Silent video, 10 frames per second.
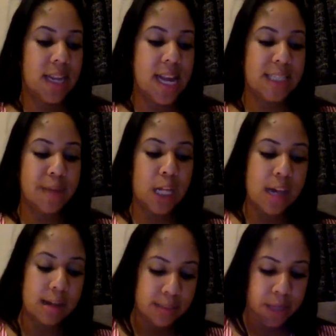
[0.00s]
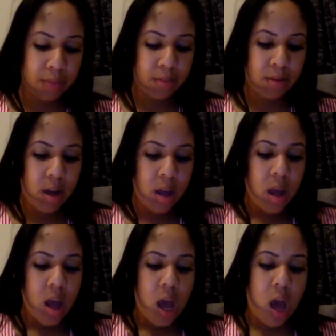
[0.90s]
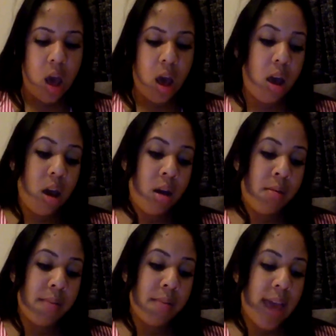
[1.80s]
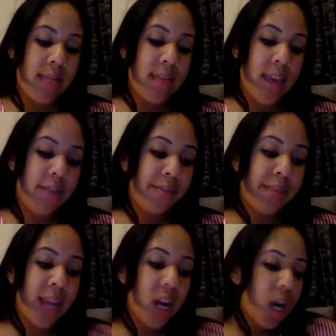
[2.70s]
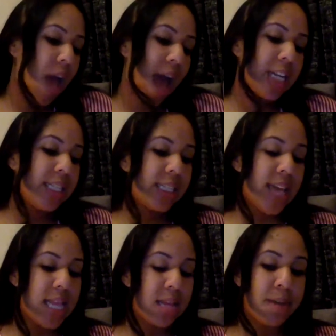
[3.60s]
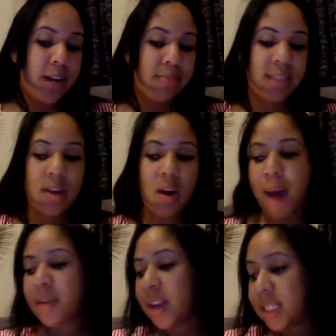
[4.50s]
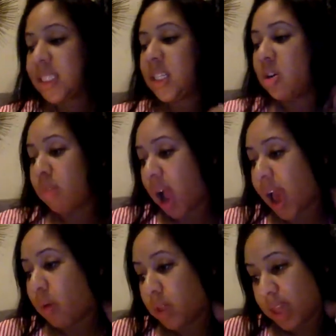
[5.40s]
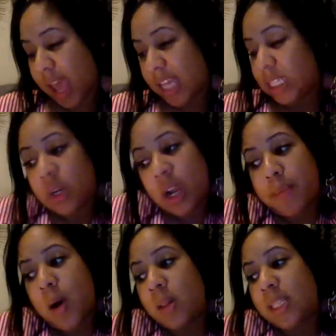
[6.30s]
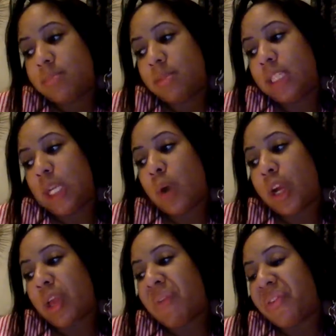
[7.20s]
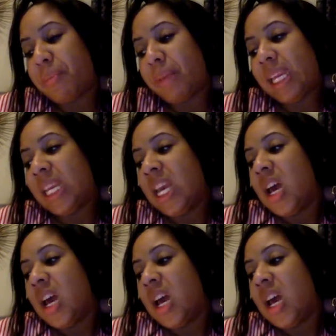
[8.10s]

That's been closing people. Um, and then from there, I just sign them up. So I'm gonna still rock out with that Instagram poll. It's been really working for me.